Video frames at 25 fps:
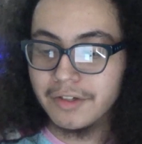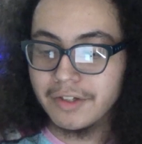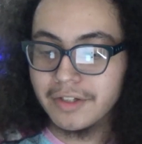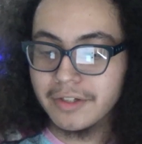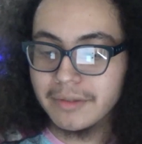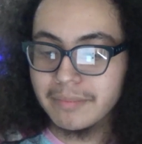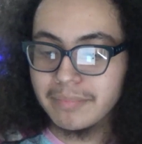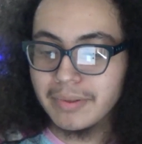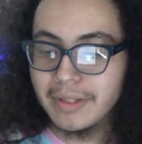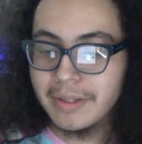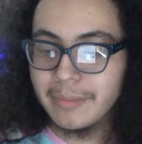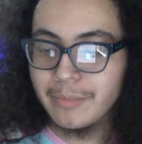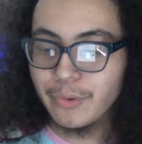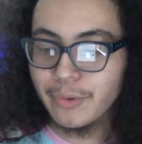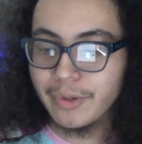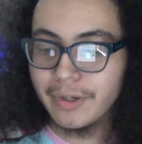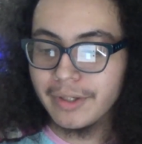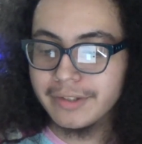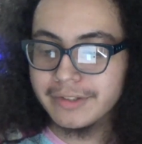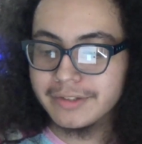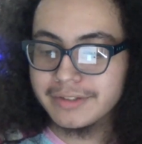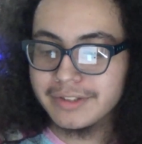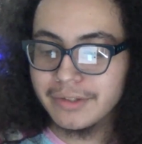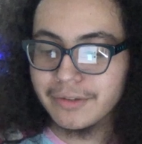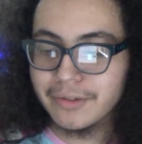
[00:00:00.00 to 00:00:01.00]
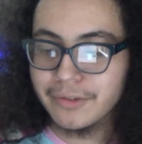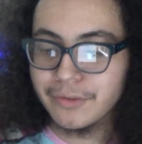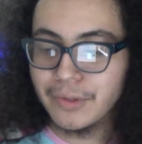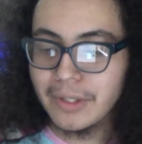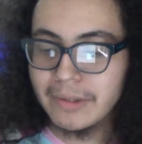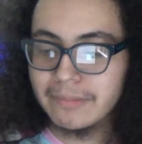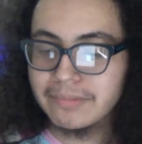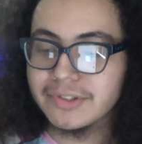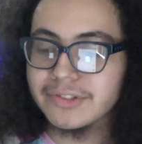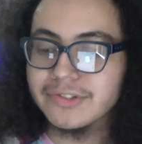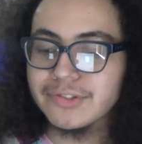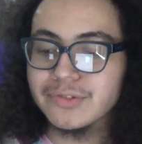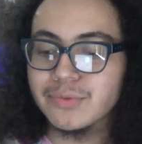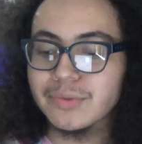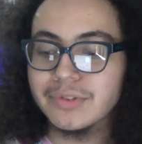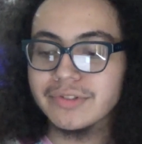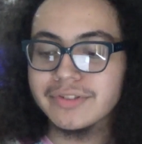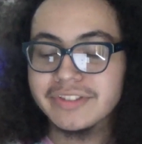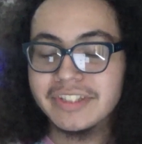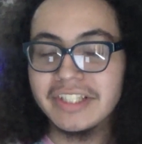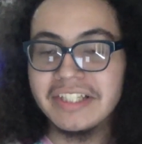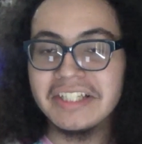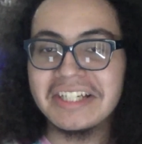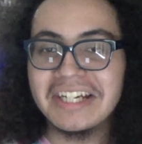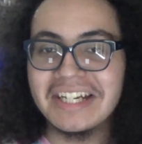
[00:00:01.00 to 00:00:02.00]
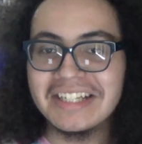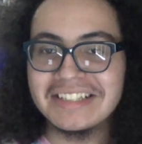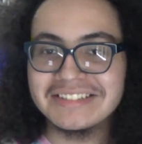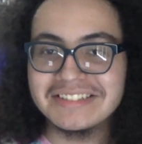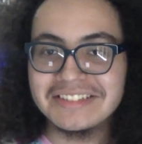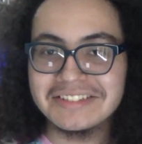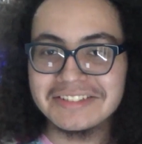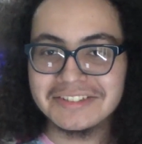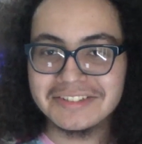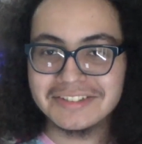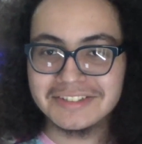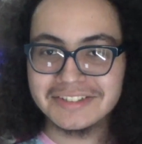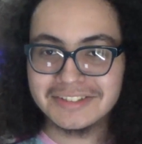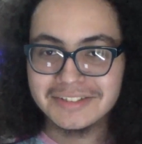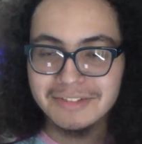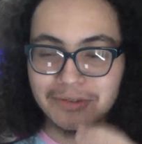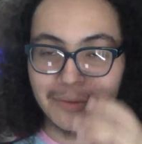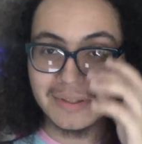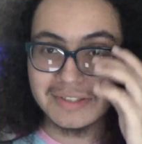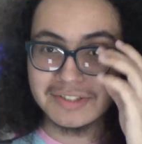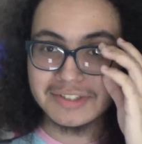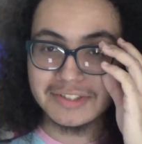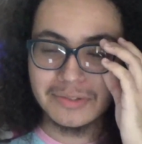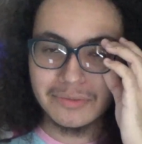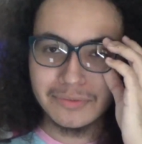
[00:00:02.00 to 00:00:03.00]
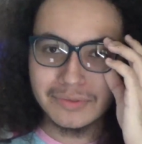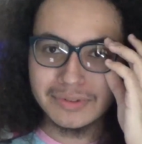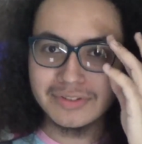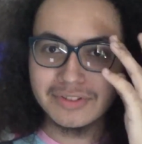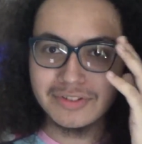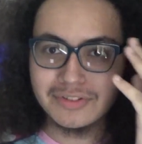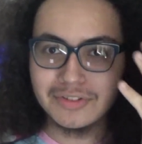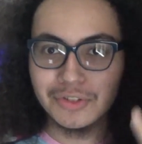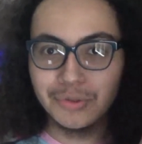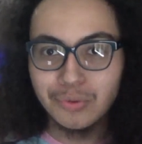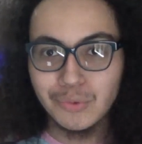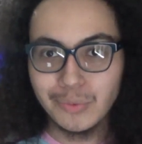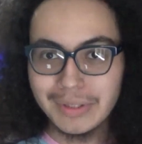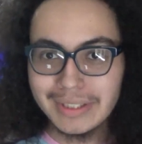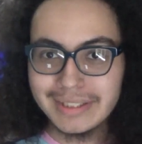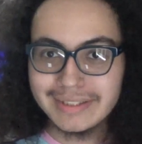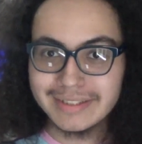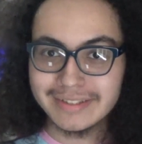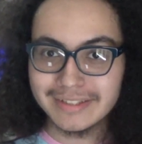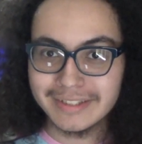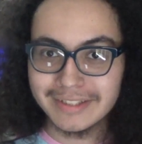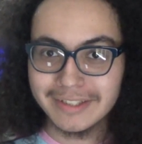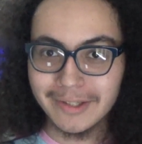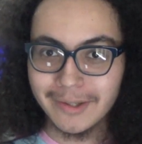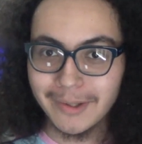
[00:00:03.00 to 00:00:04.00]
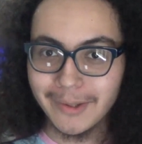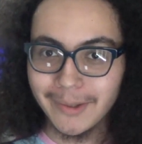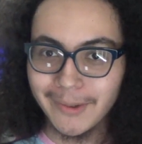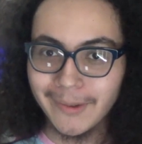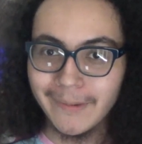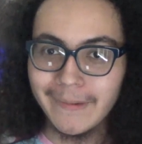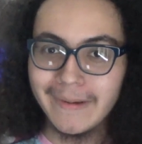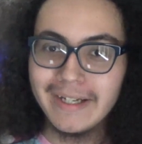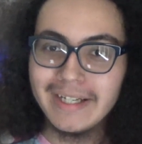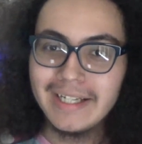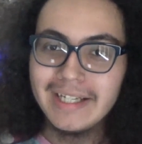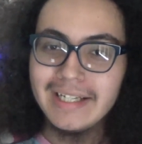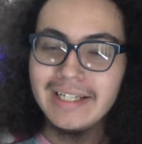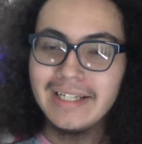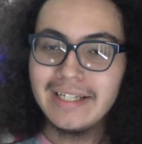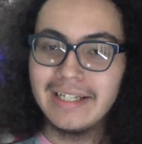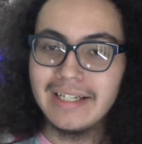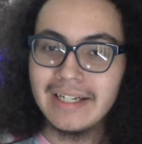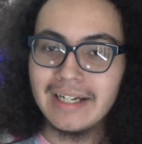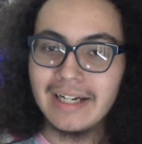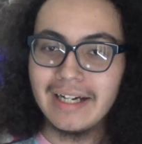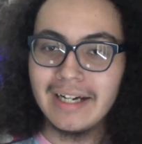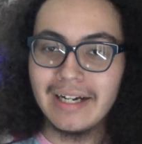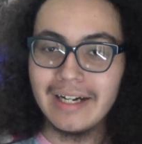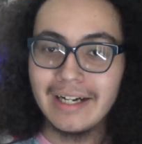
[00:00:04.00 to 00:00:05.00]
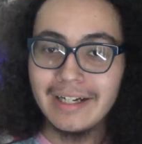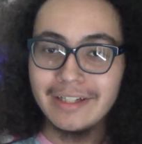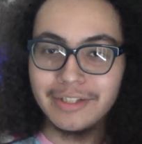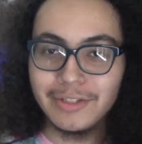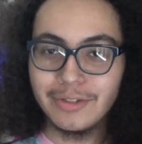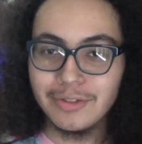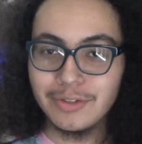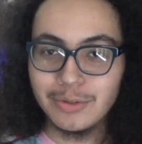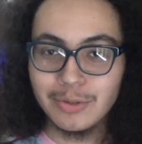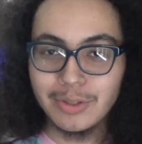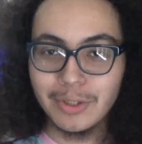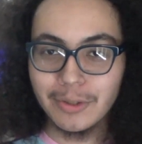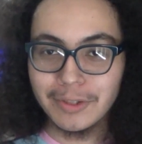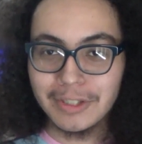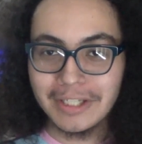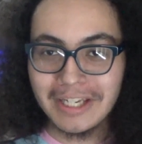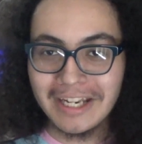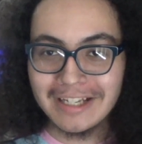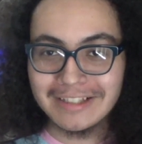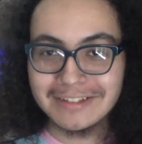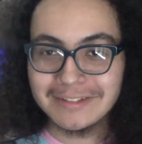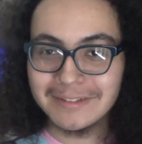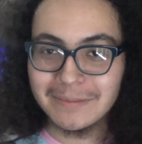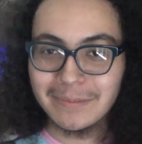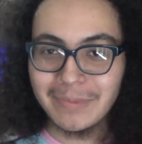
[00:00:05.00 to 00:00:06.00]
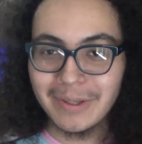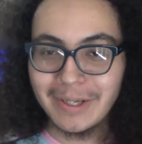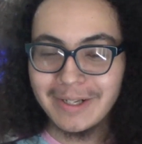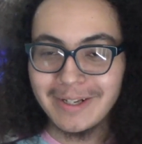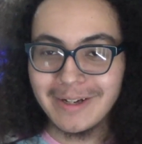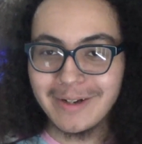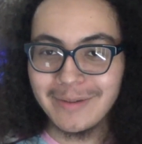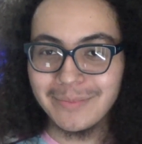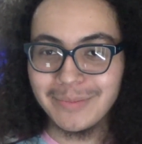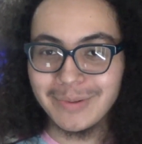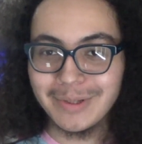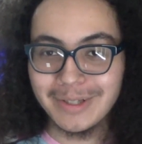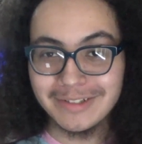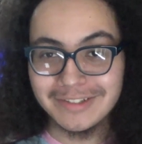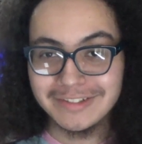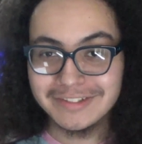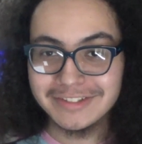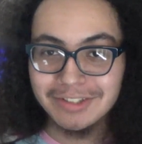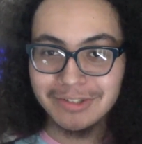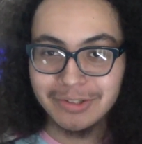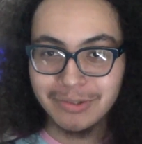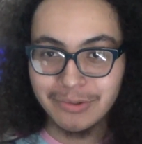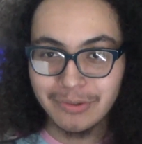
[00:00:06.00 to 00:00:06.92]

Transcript: you gonna play more Undertale Corruptions? Well, seeing as this question was 2 weeks ago, you know the answer by now, but Undertale